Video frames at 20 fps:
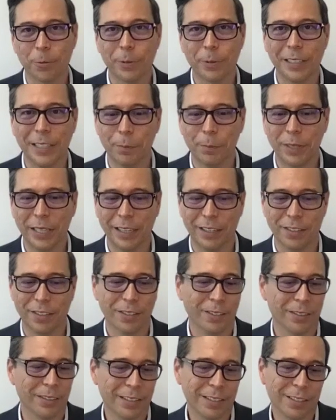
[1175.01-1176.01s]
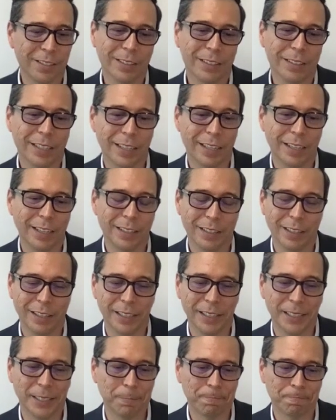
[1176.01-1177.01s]
really big. So let's look at
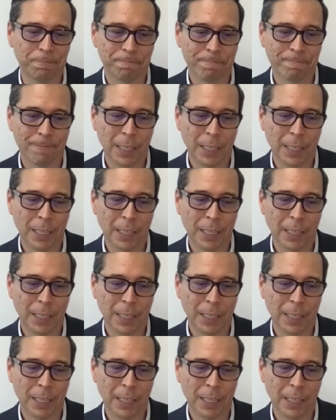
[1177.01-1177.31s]
um,